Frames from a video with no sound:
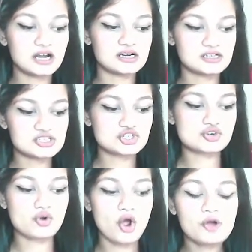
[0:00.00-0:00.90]
under
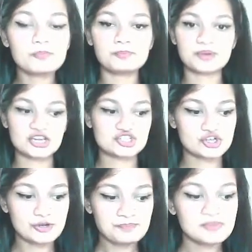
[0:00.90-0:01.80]
strong
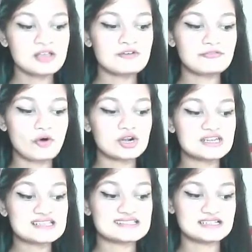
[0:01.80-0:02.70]
pressure for
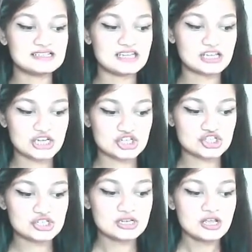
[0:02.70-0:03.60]
disintegration,